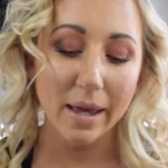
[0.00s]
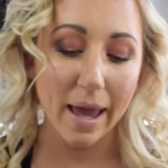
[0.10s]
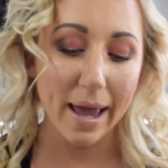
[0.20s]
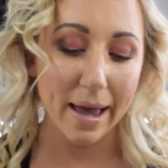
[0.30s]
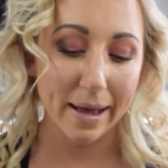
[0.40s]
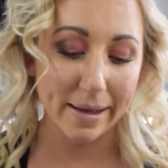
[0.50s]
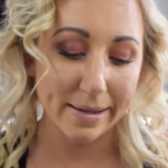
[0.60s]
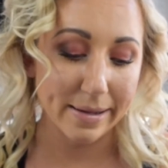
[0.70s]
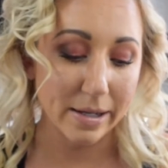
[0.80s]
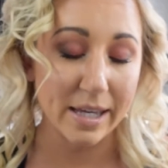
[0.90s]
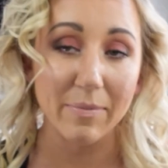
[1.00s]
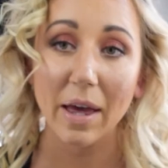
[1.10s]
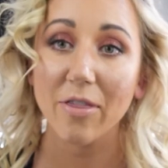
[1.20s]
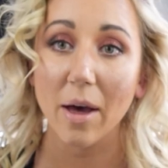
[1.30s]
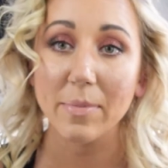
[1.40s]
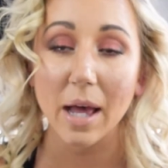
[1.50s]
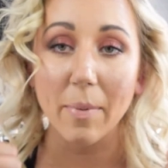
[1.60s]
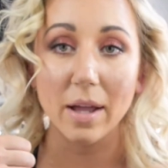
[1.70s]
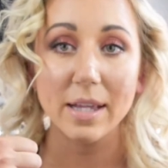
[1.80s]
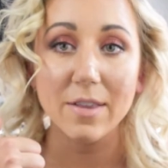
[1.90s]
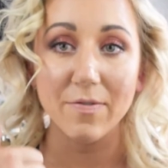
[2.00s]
And give me a thumbs up on this